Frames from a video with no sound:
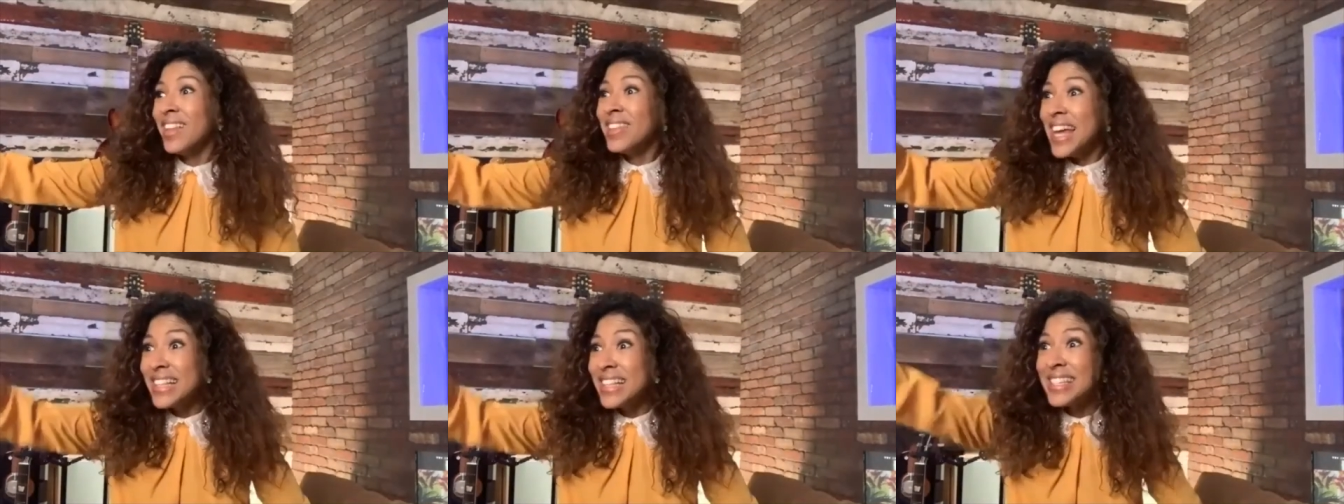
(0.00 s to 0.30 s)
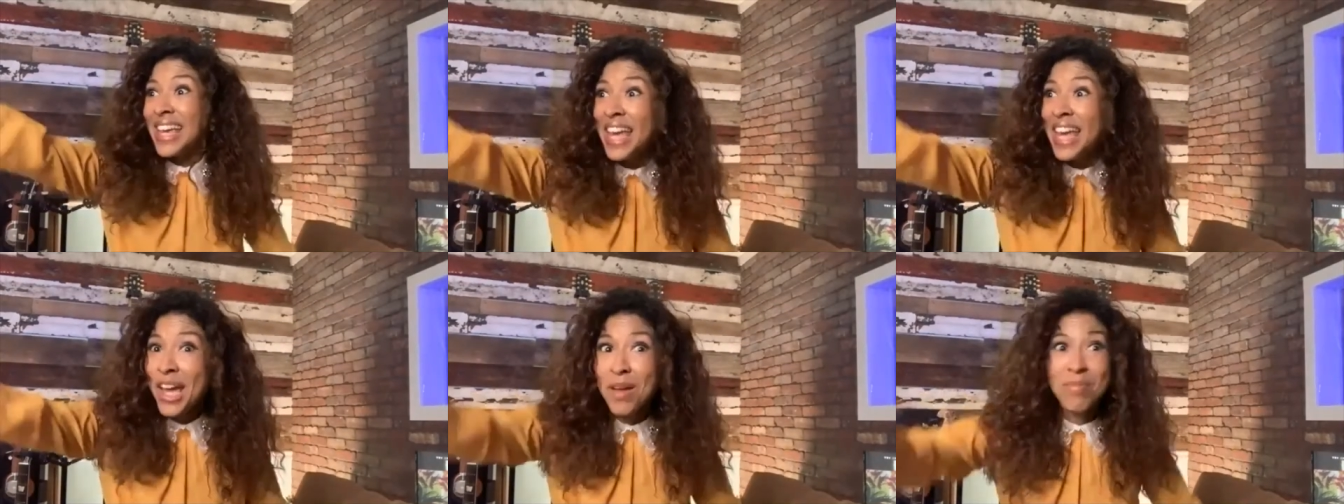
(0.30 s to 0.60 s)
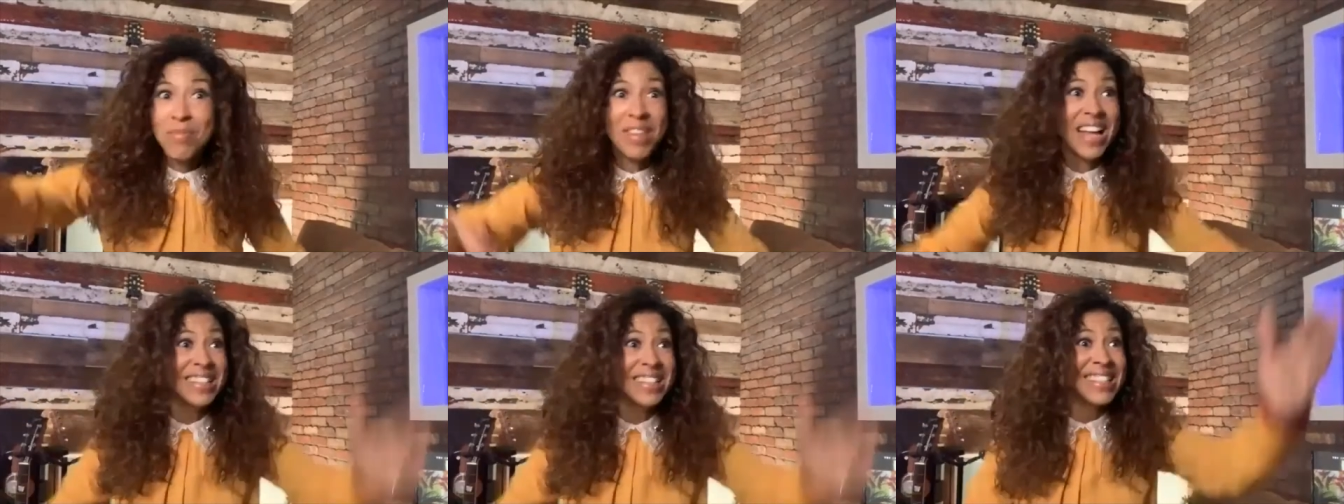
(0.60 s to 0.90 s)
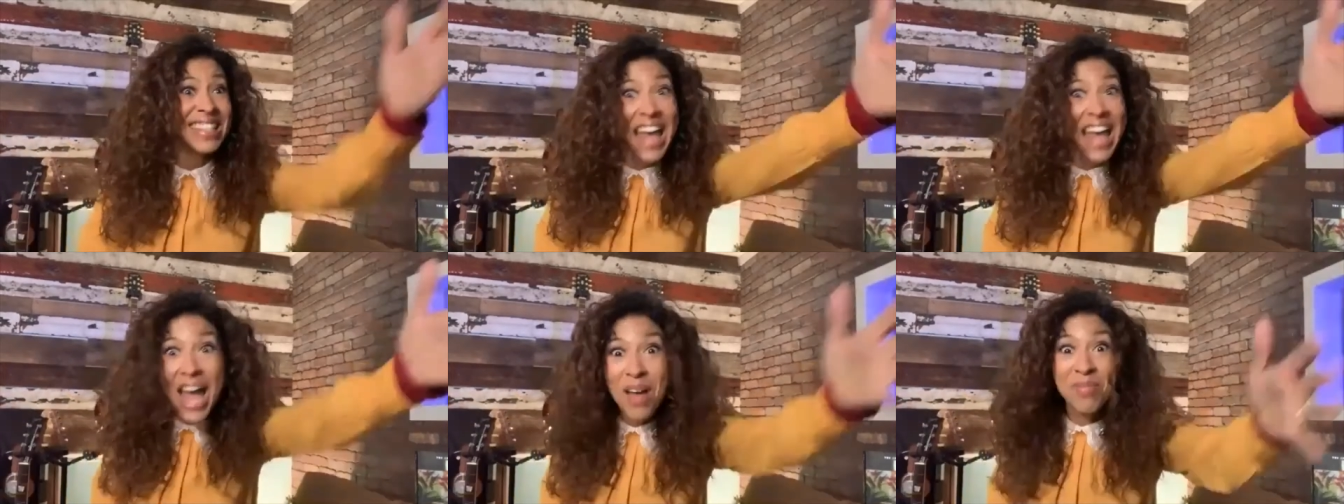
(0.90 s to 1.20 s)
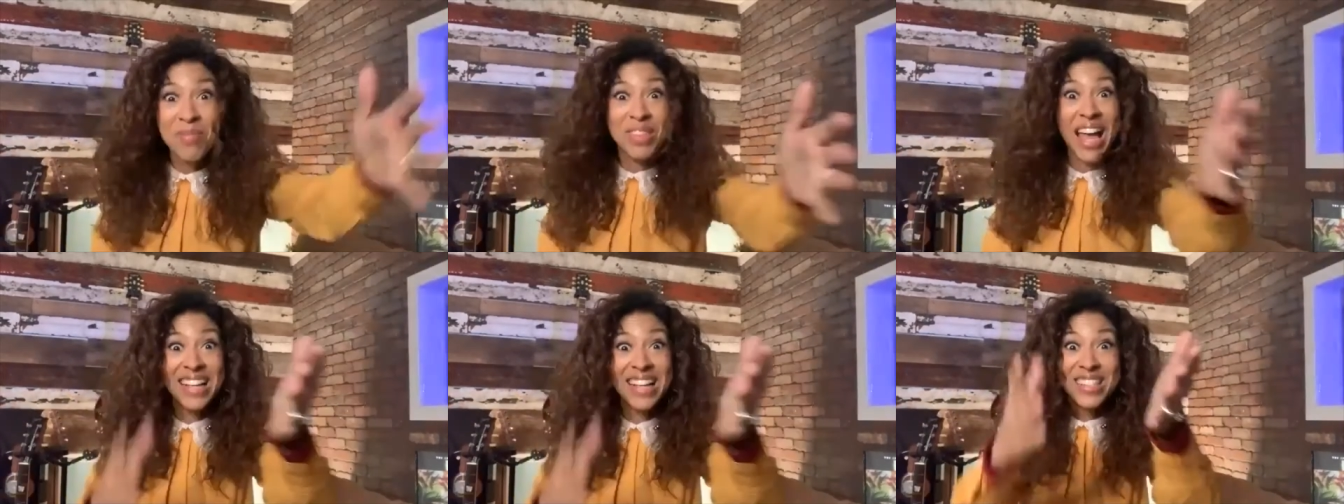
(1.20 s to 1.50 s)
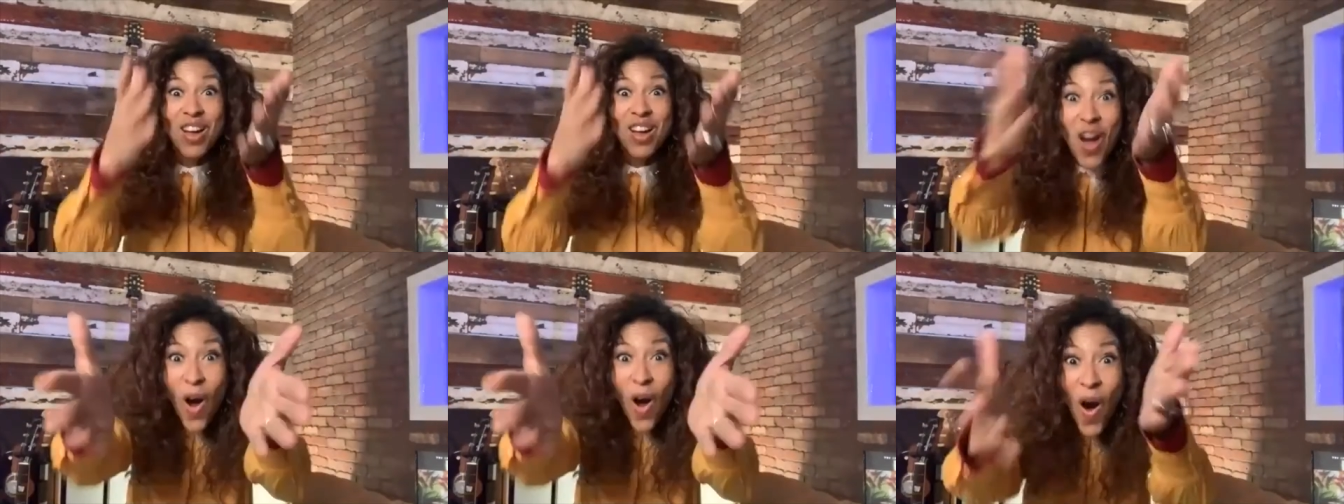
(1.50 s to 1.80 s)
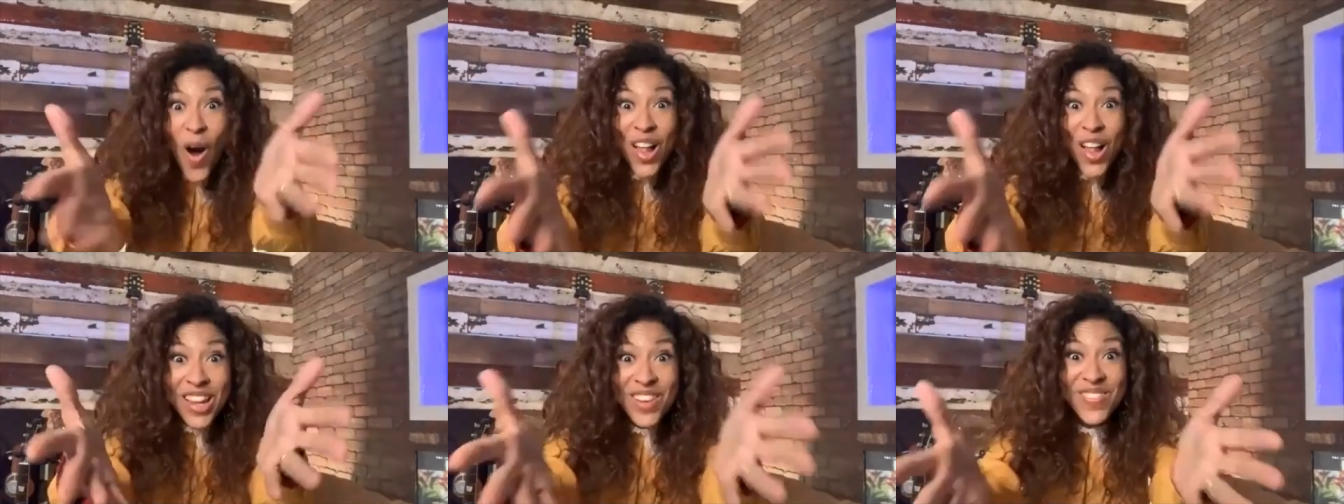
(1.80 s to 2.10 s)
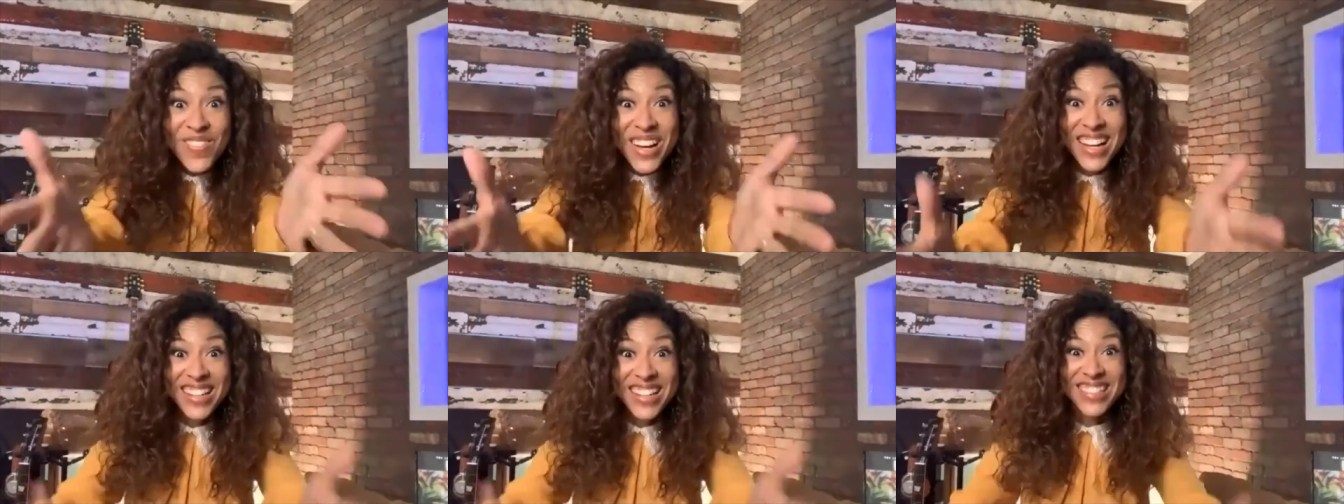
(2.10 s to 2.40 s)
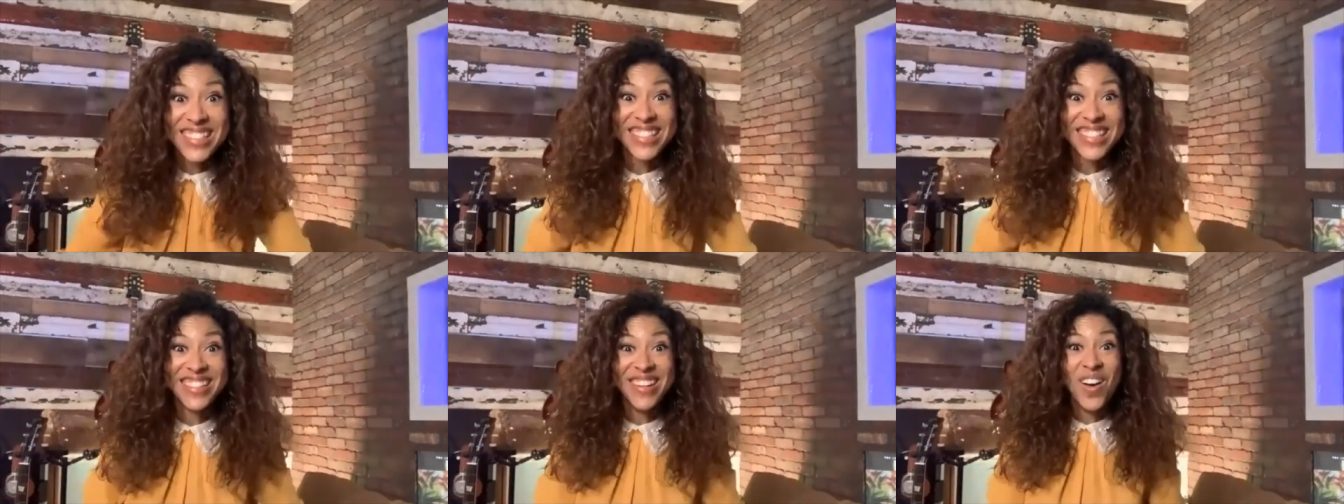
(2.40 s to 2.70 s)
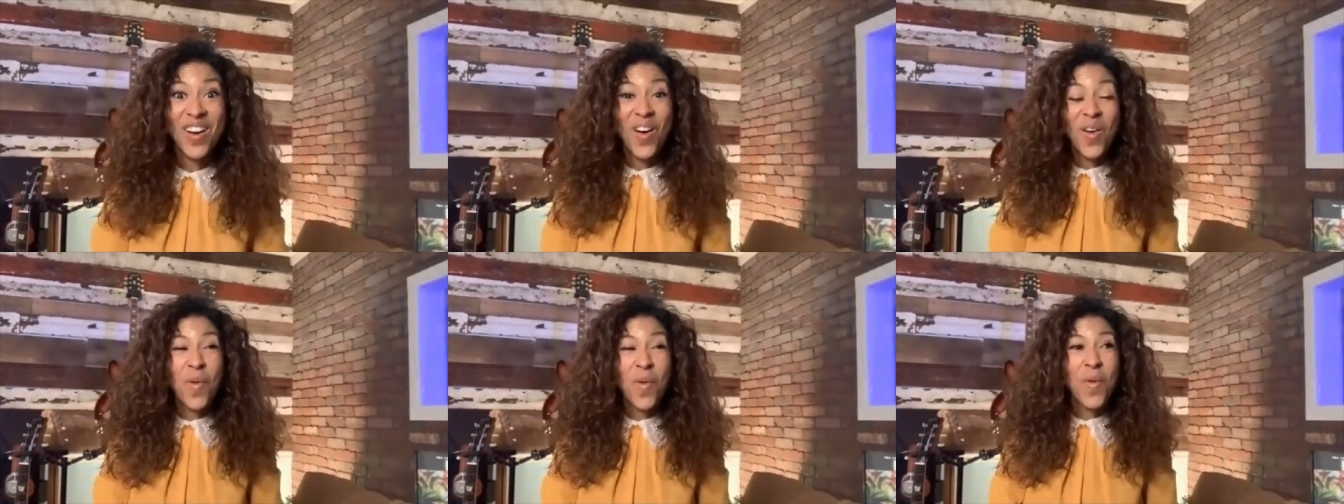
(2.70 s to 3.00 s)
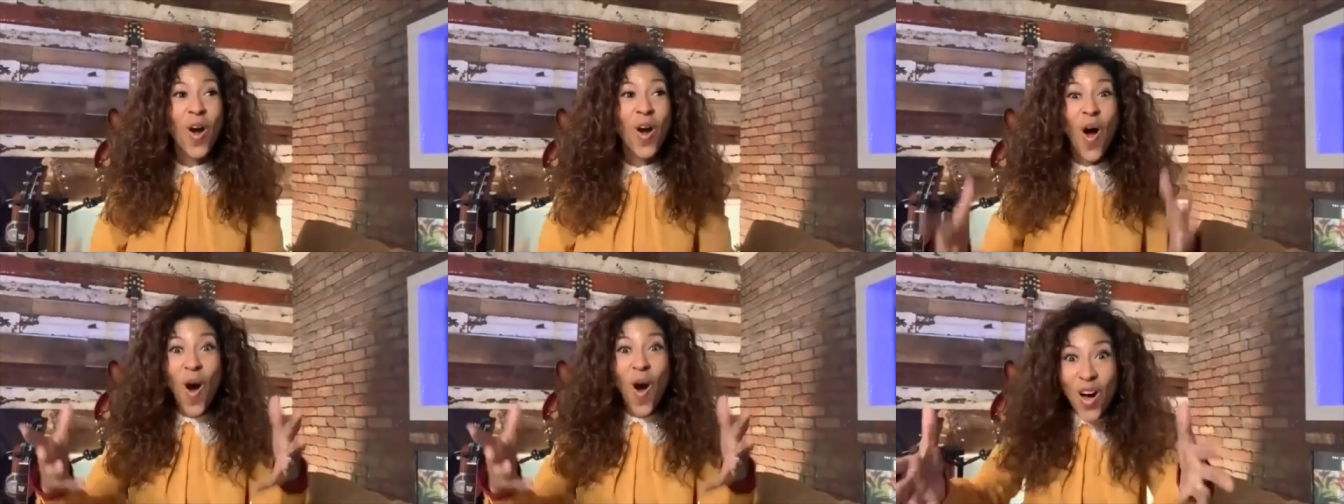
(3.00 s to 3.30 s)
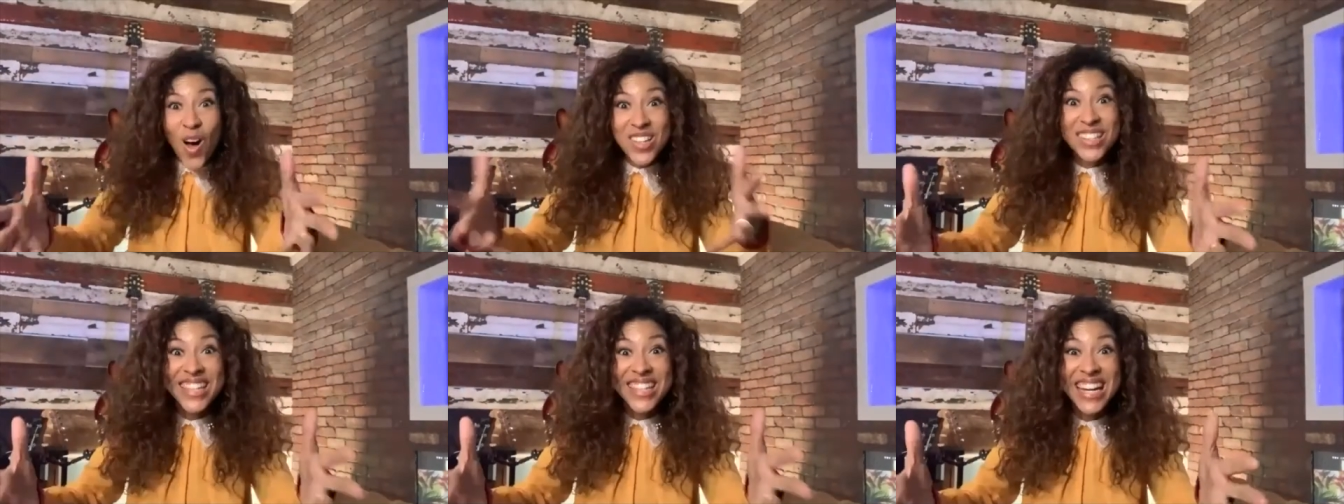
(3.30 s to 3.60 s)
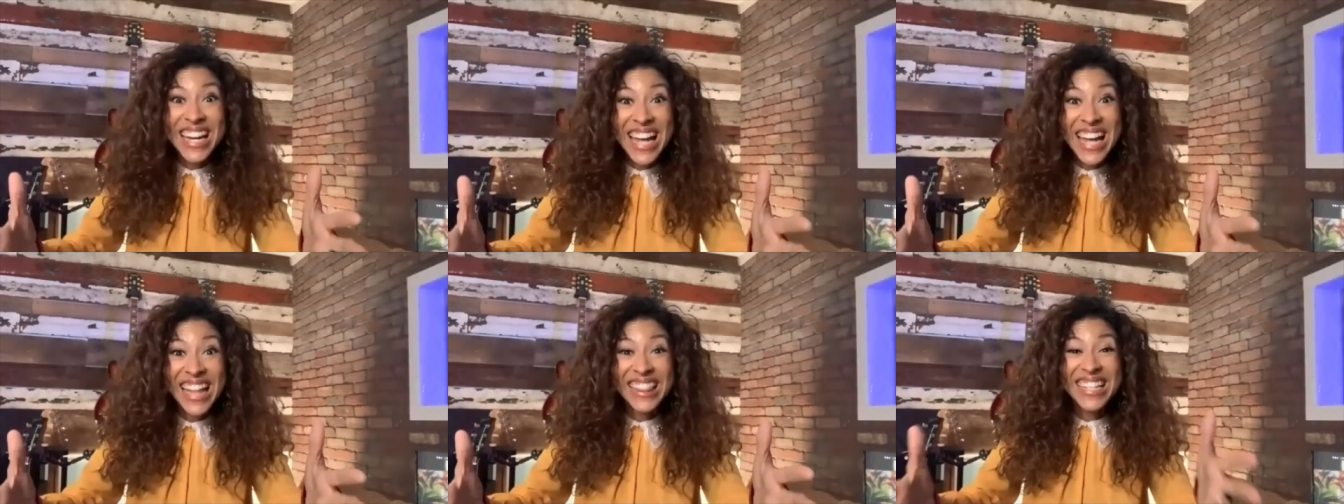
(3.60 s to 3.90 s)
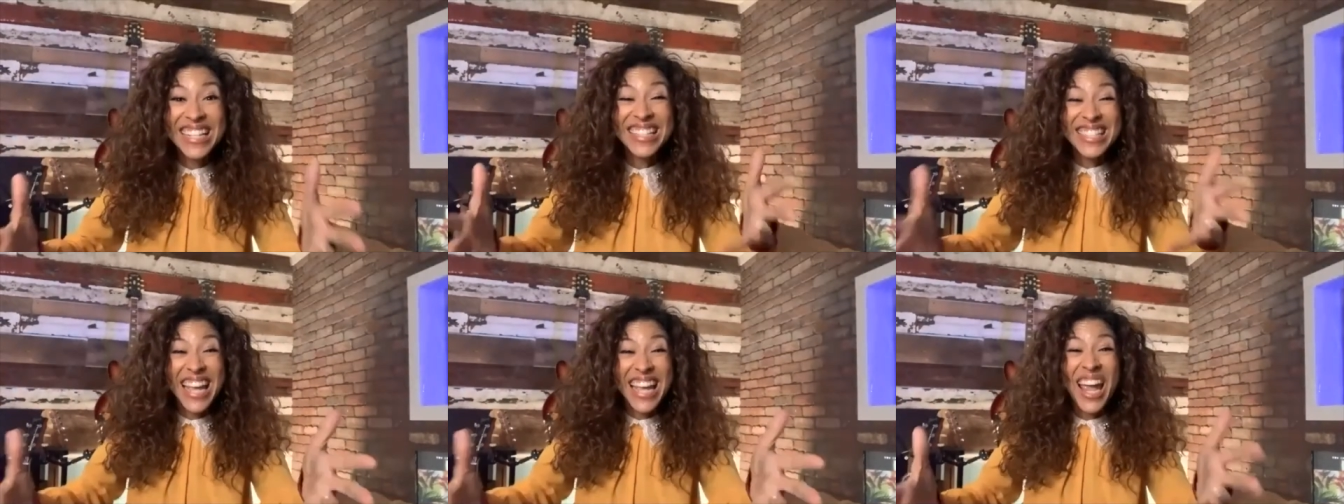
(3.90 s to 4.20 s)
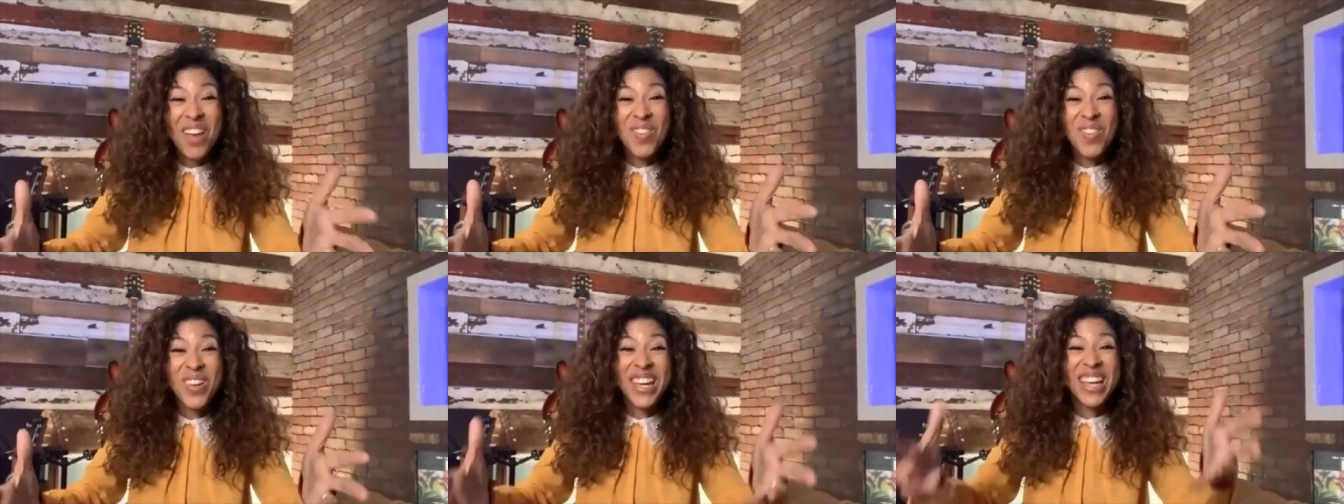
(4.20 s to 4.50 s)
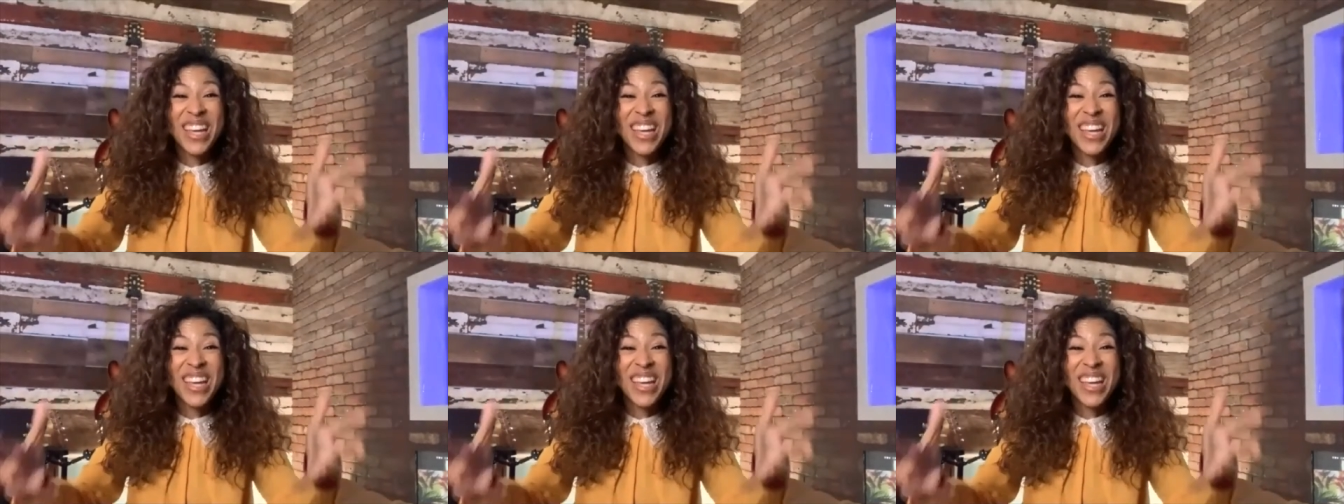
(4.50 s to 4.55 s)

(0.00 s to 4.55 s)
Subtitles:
him, that's them, that's all of us, you know, we're all sitting at the table.